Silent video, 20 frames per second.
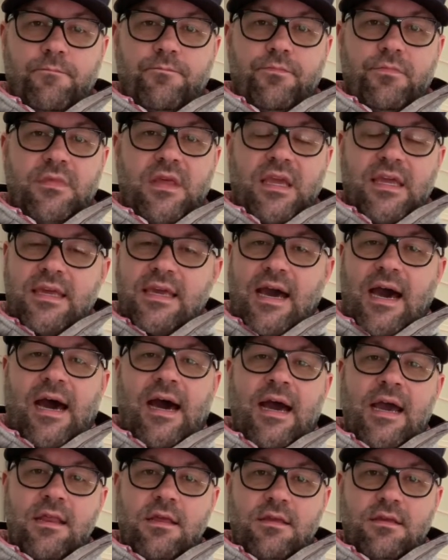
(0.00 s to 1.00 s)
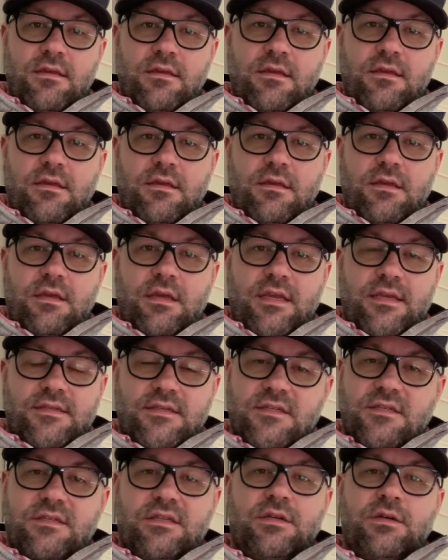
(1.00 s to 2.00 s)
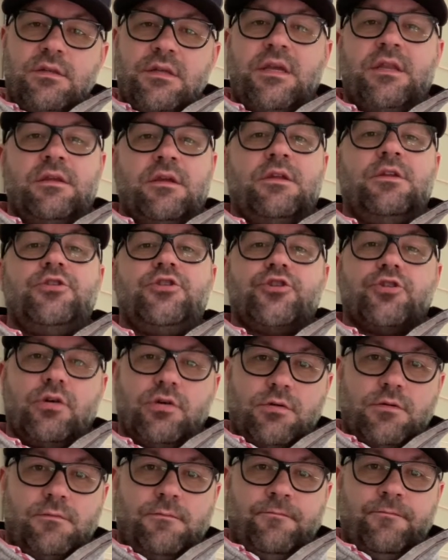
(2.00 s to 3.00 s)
that God is still in control,